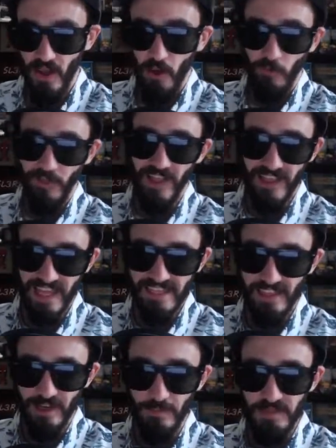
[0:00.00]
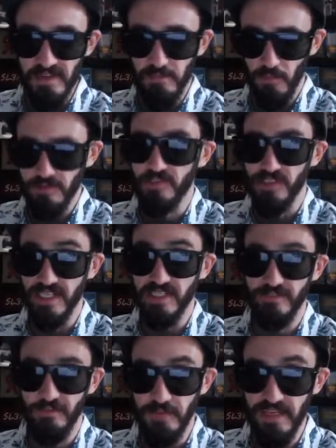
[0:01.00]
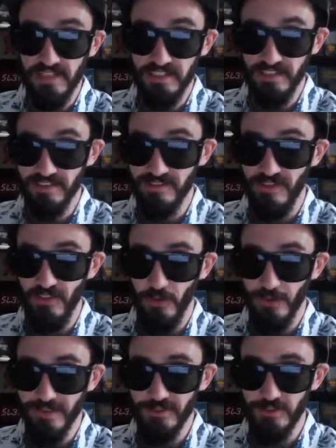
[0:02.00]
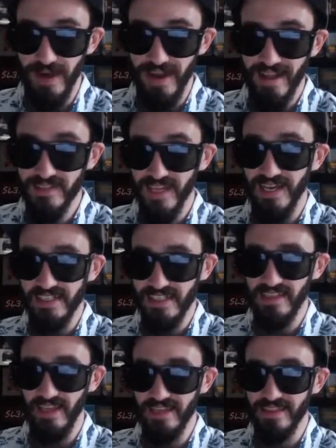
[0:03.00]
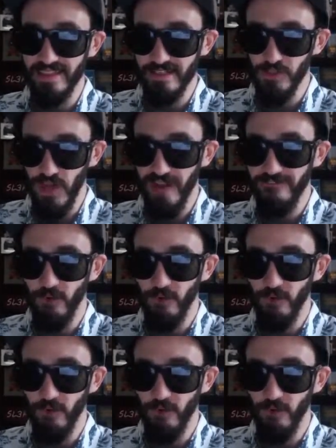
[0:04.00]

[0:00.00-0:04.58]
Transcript: While I like there being more transformations than there were drives, I did like that the drive